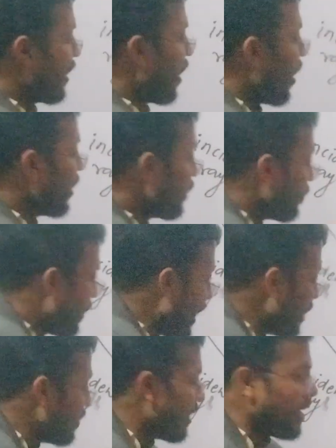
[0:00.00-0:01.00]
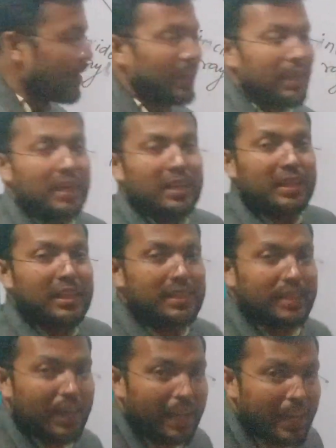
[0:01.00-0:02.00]
on the plane mirror,
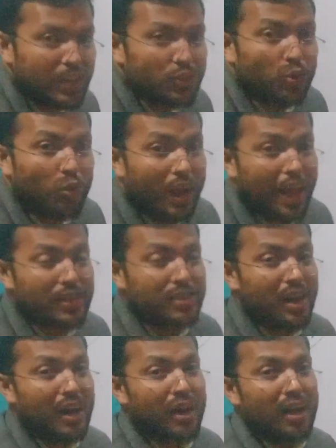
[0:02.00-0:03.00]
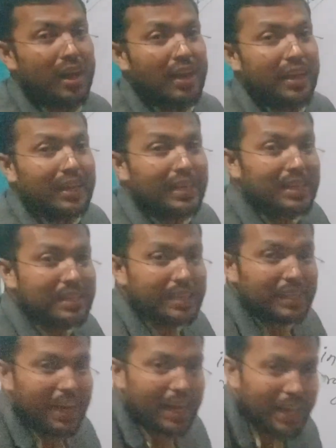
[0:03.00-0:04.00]
this ray is known as the
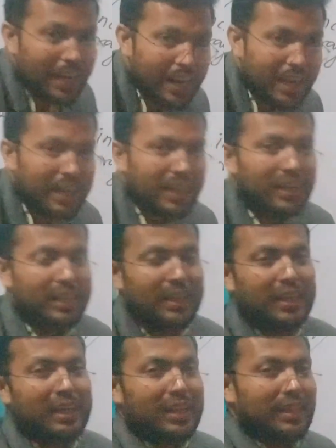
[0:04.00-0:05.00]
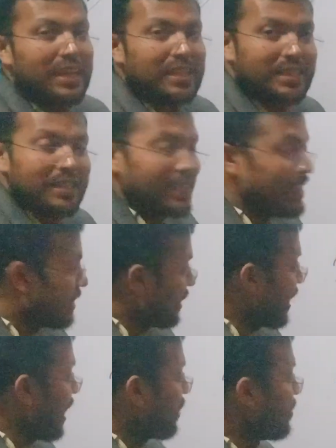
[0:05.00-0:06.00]
incident ray. The
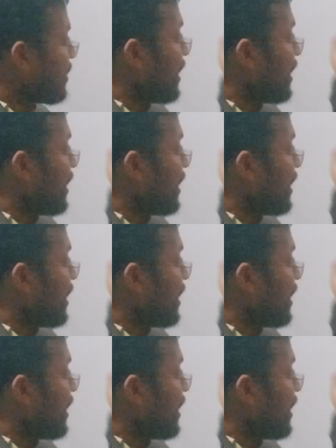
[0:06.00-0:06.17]
incident means